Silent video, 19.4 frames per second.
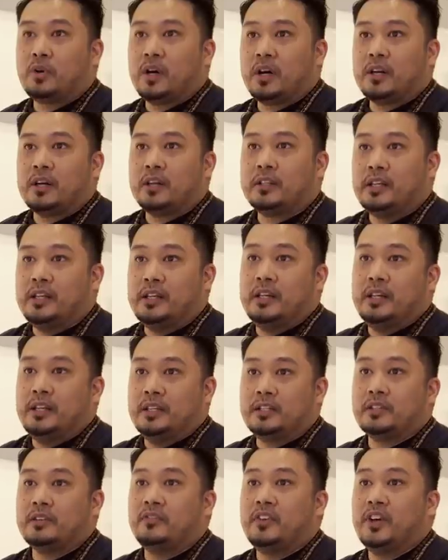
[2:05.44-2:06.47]
product. It
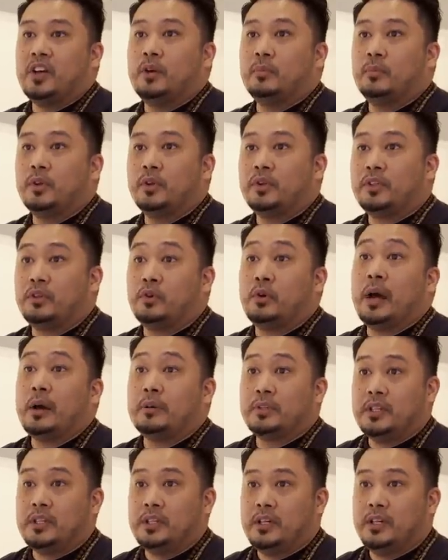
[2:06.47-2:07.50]
is available
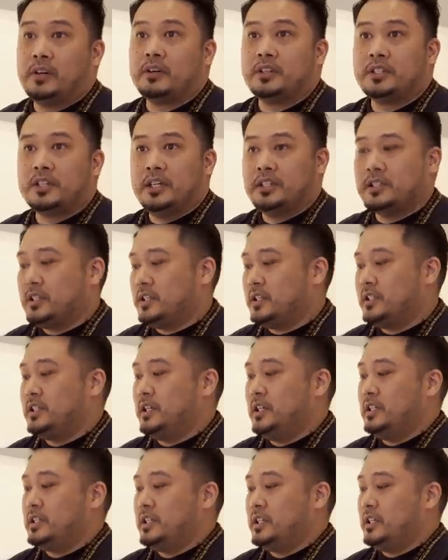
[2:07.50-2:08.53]
throughout the year, season to
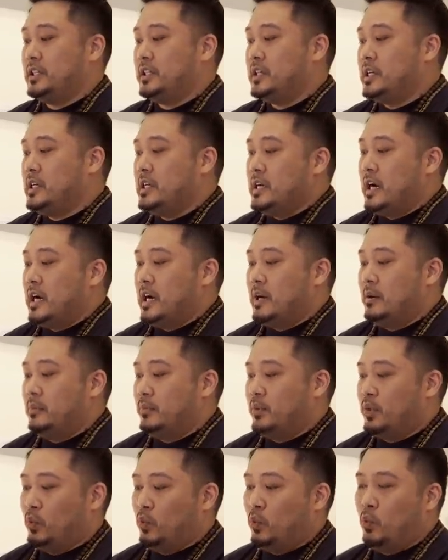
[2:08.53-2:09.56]
season.
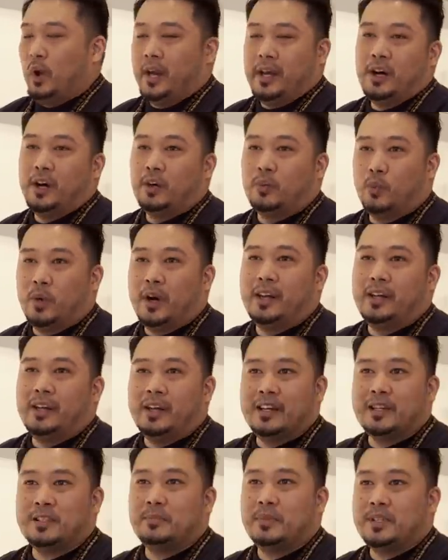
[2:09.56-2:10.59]
Bernie Gross is
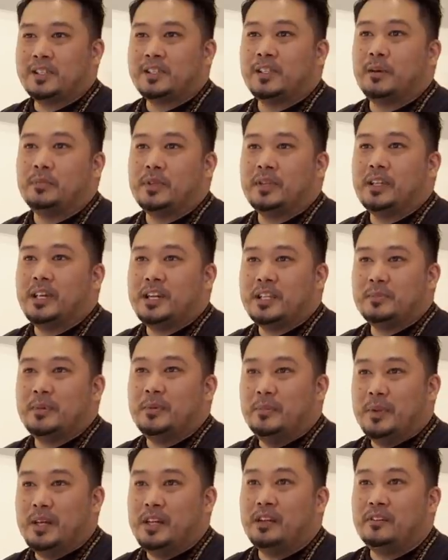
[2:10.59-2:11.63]
the creative director
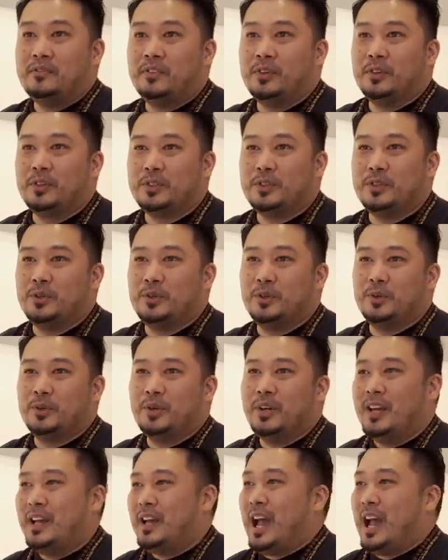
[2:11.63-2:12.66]
of New York's designer